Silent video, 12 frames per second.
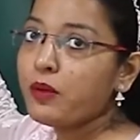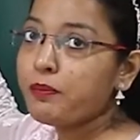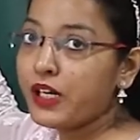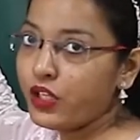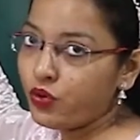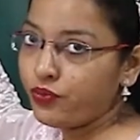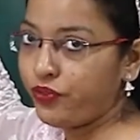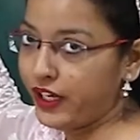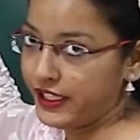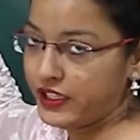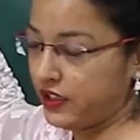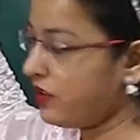
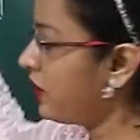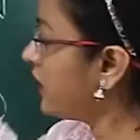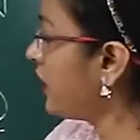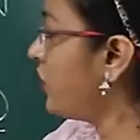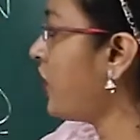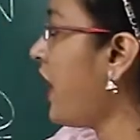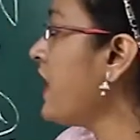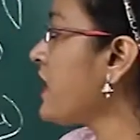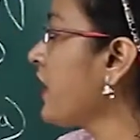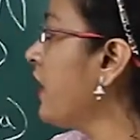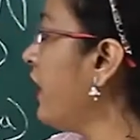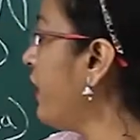bryophyte such as
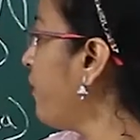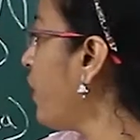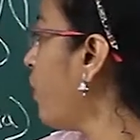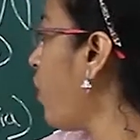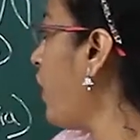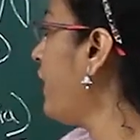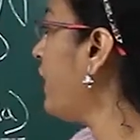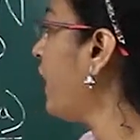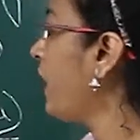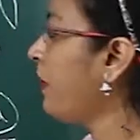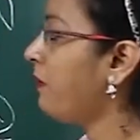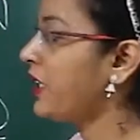liverwort,
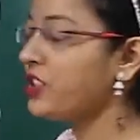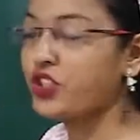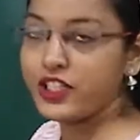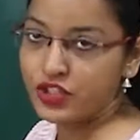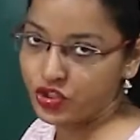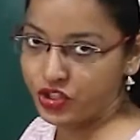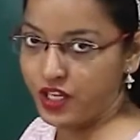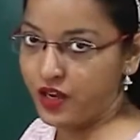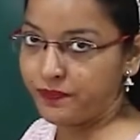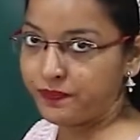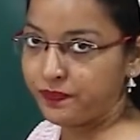Mertensia.